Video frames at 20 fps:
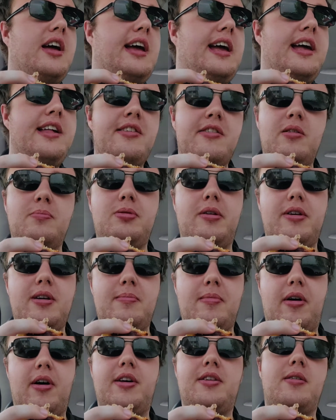Is it going to blow your
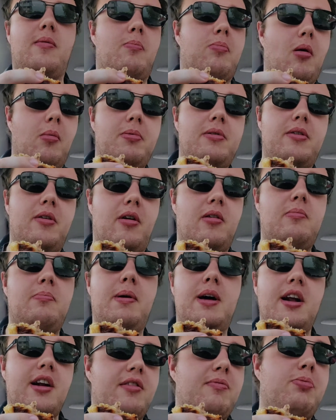mind? Probably not,
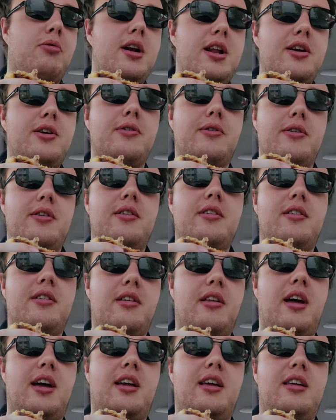but it's pretty good.
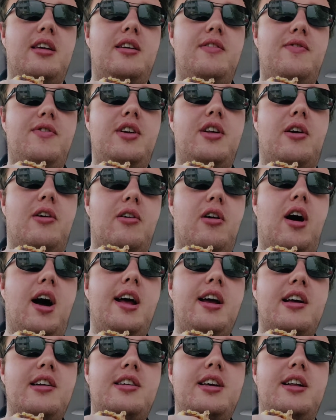Like,
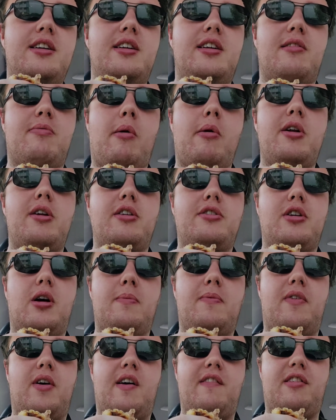I contend it's probably in the
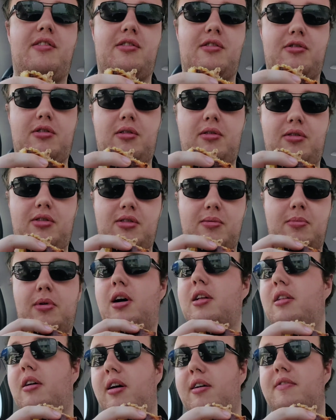top 5 sausage rolls in
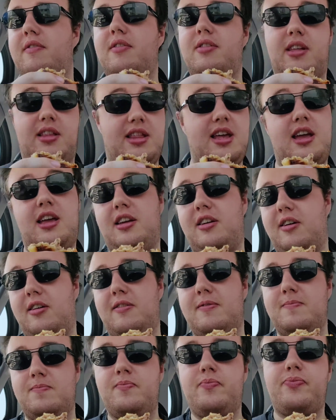my life. There you go.
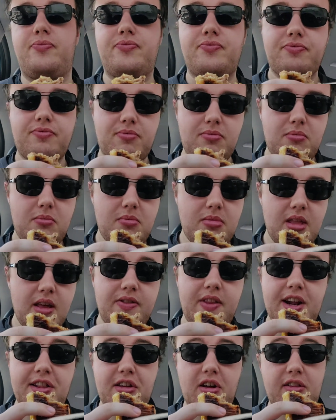
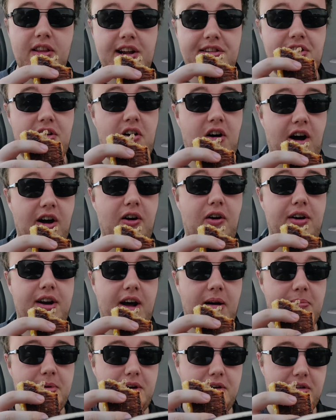That's a high
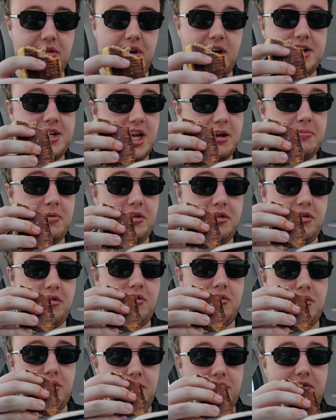honour, because I take my
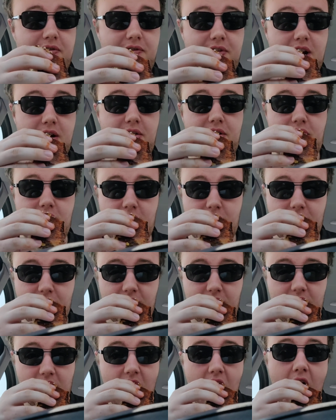sausage rolls very
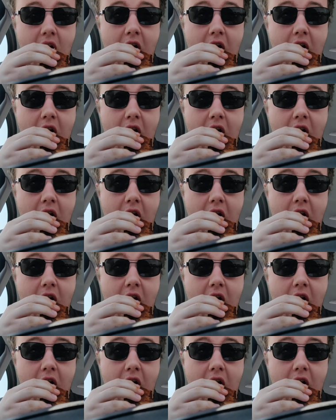seriously.